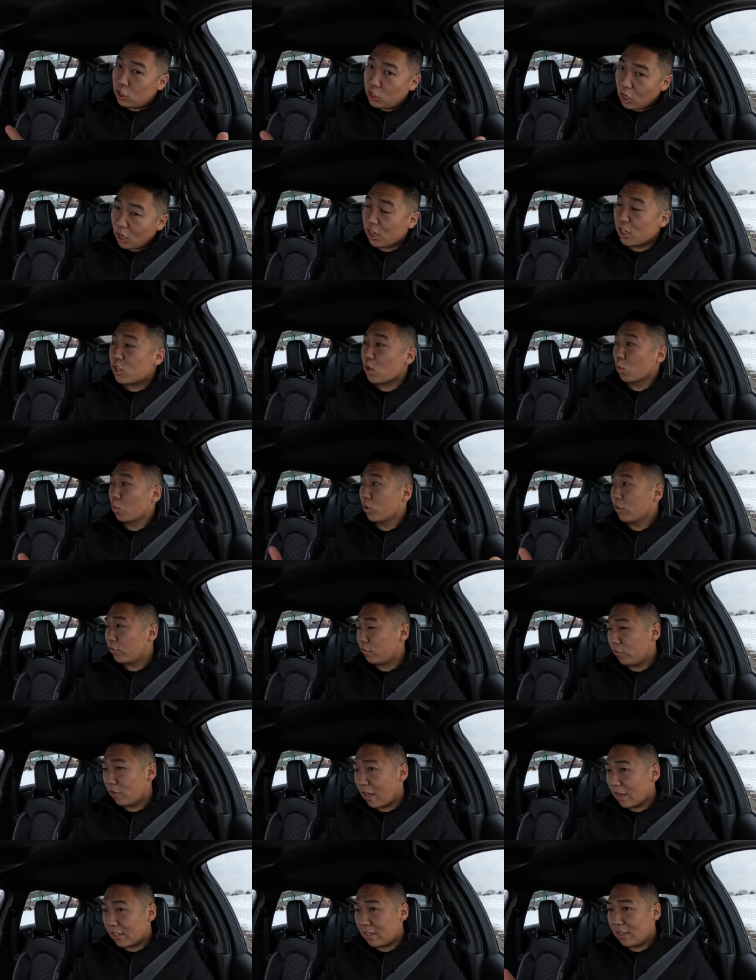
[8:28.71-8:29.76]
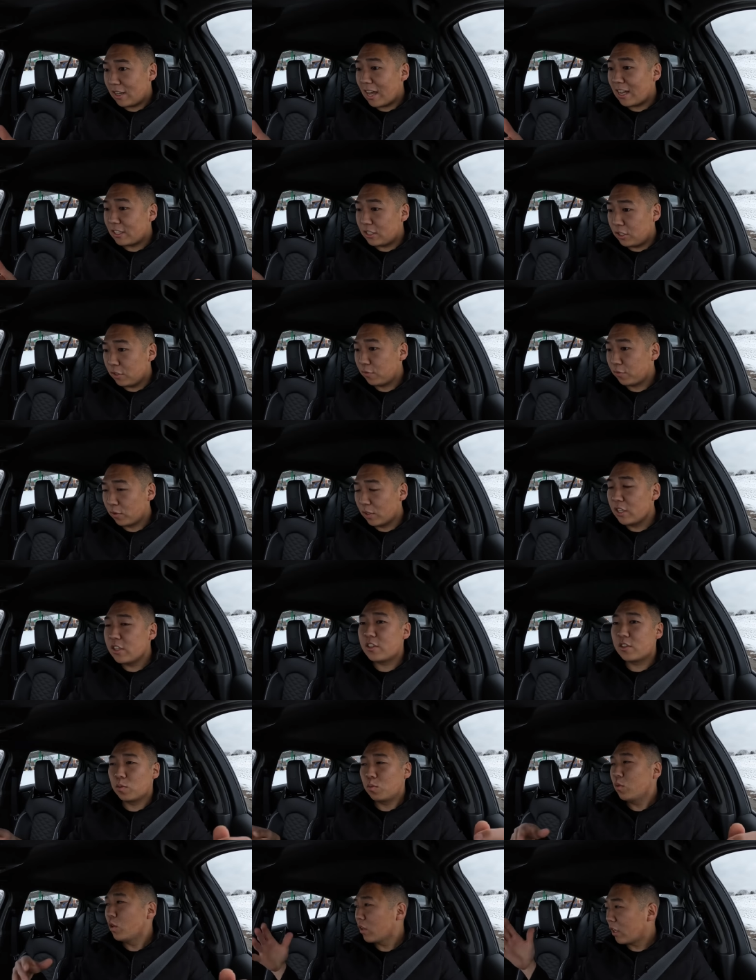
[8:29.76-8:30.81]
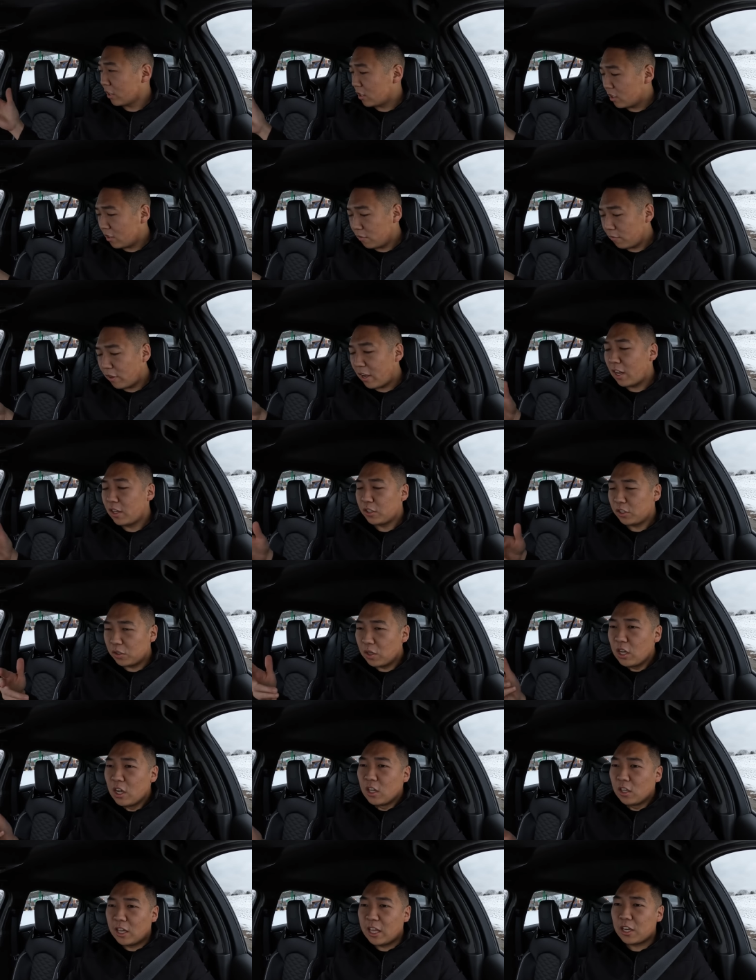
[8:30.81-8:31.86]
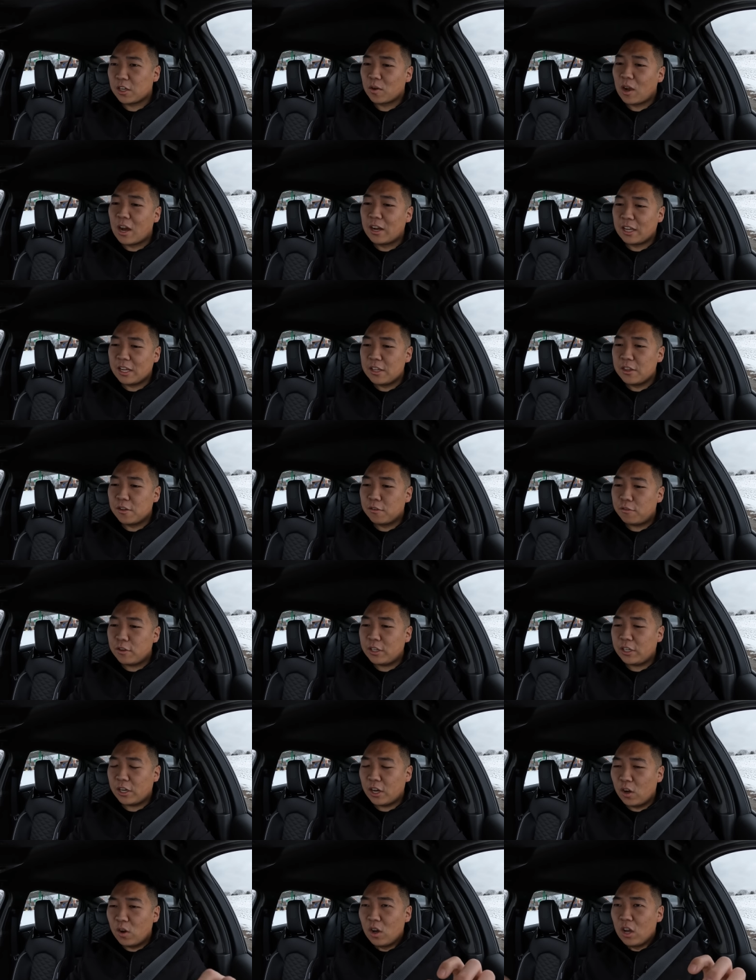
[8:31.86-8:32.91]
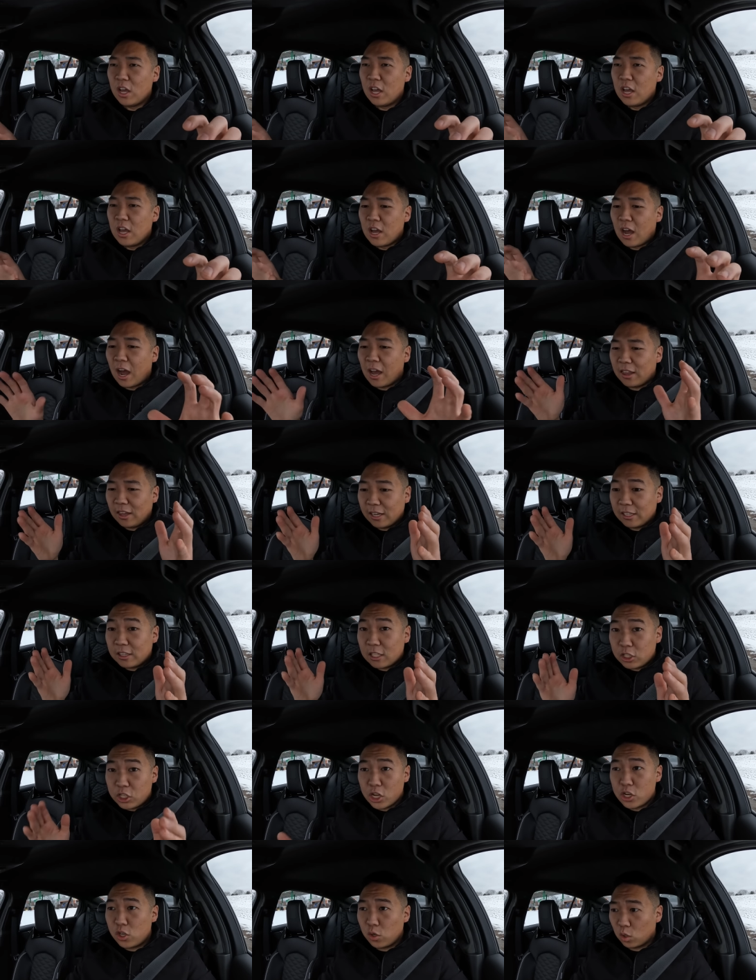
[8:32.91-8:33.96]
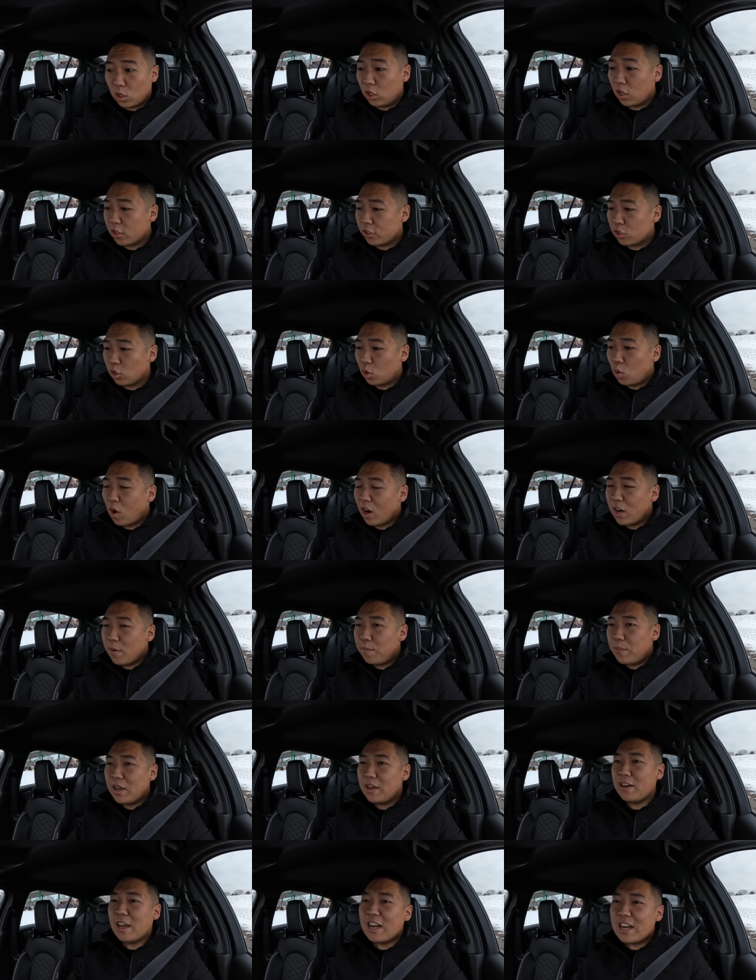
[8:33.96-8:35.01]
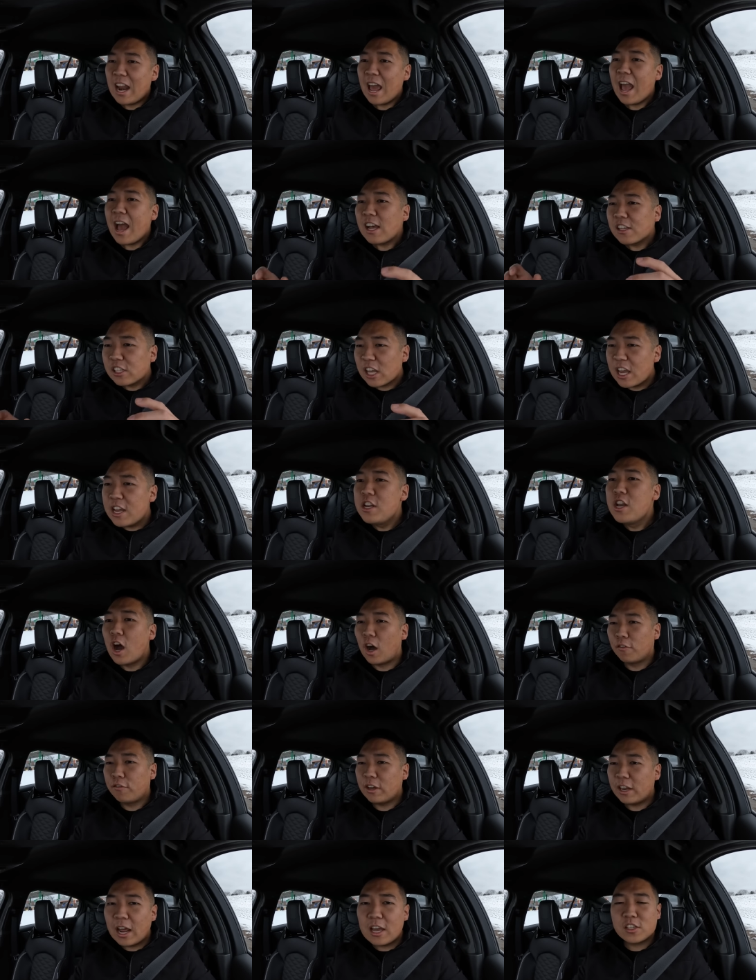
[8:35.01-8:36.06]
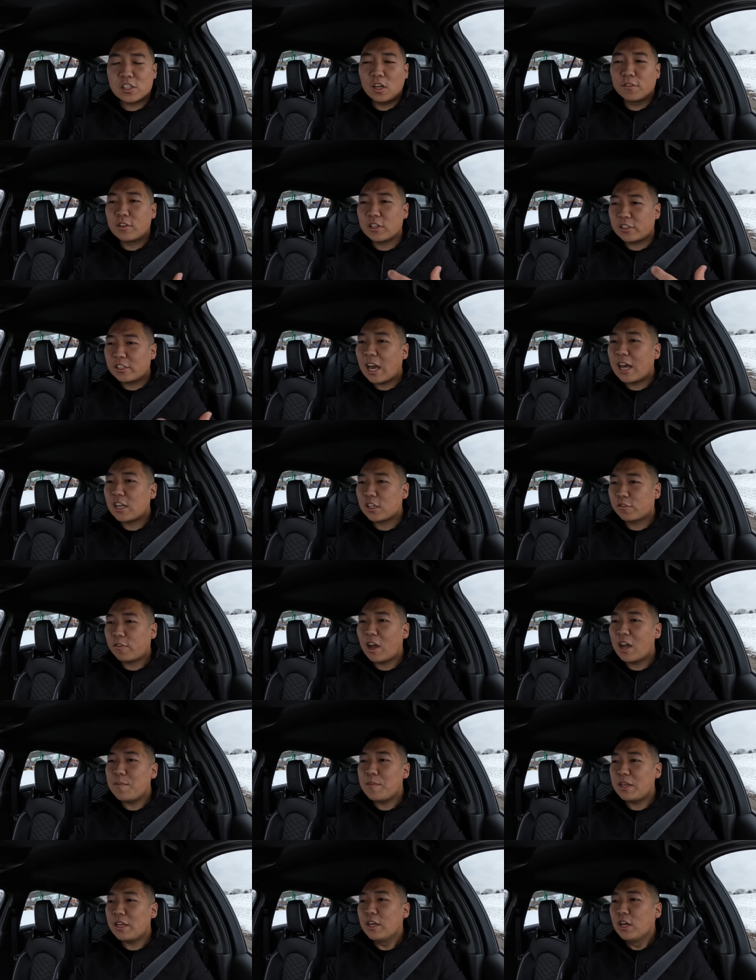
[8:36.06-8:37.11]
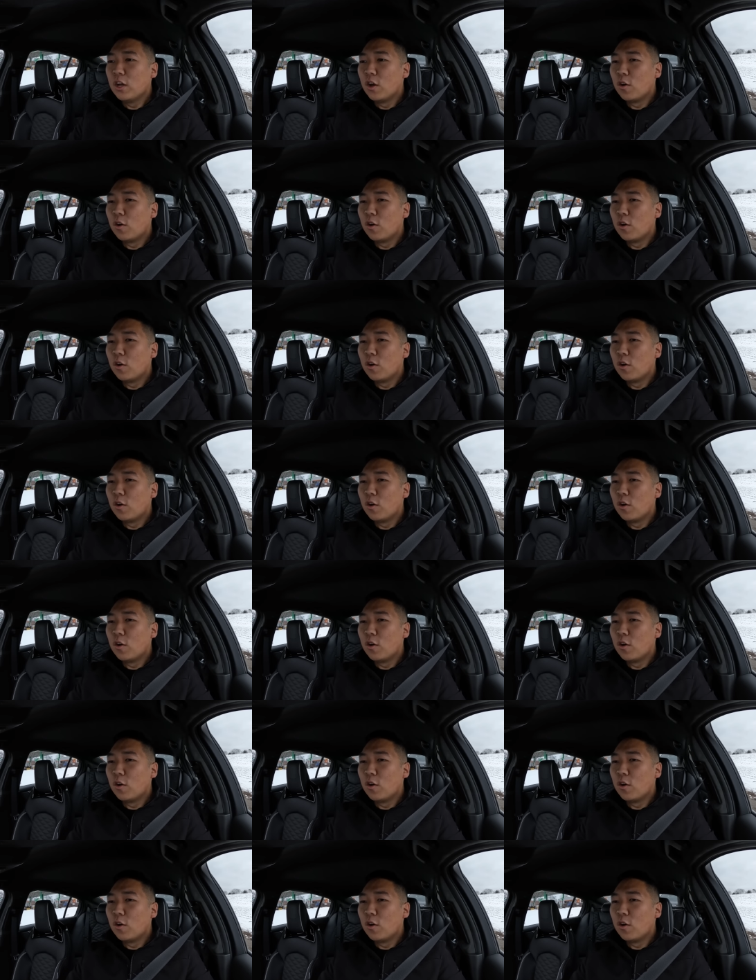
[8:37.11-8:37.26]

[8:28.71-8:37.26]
does reflect that difference. We'll get to the value later on in the video. I like the digital cluster quite a bit, and it has enough. It has enough to satisfy me